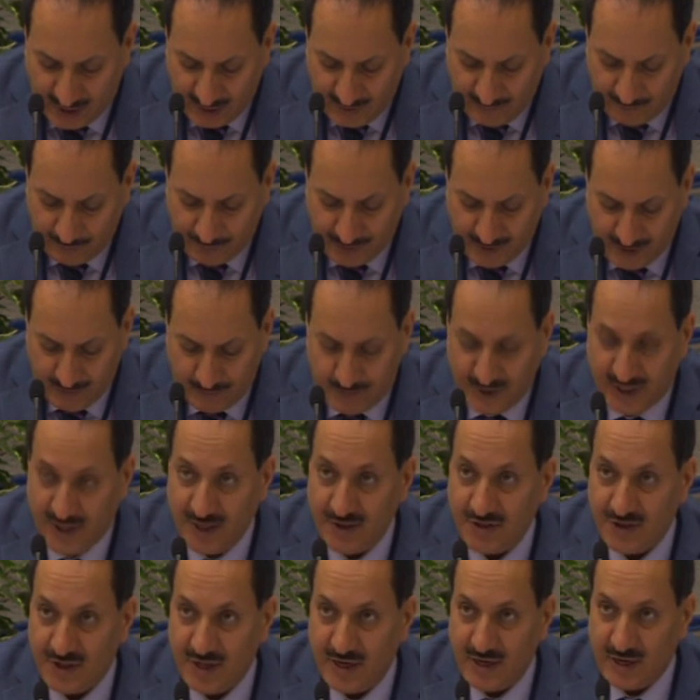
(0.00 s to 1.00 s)
political
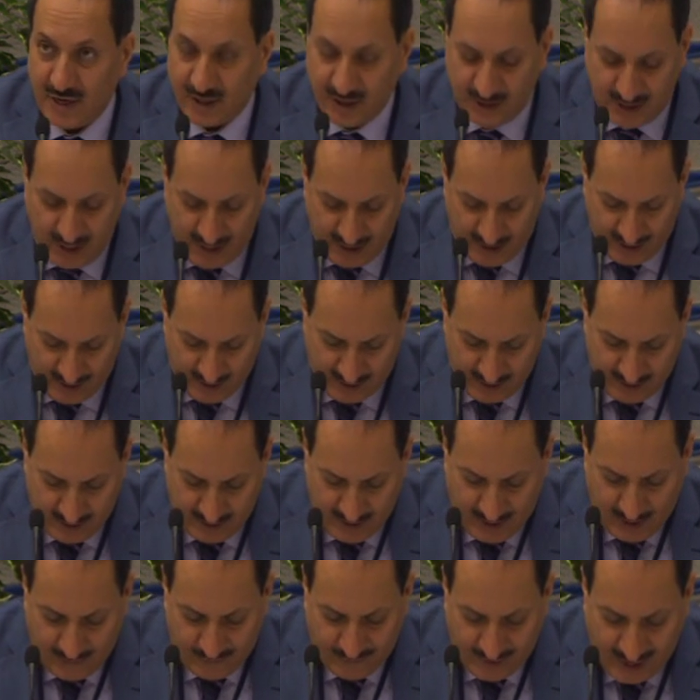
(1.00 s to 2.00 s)
ideology, for
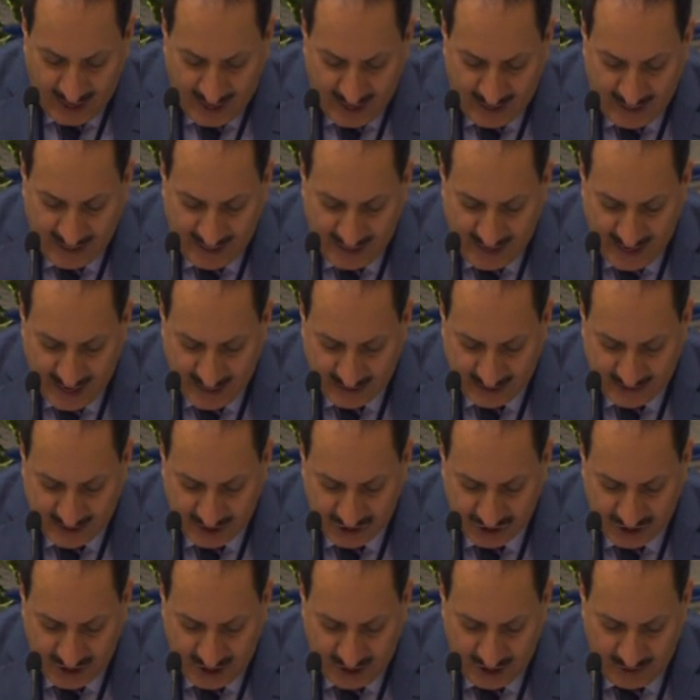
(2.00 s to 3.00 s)
example, or only one
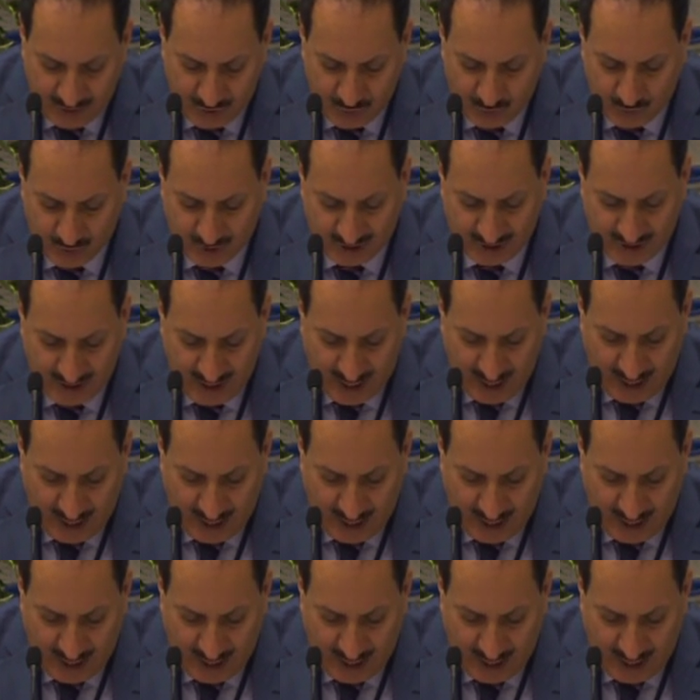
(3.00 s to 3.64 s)
point of view.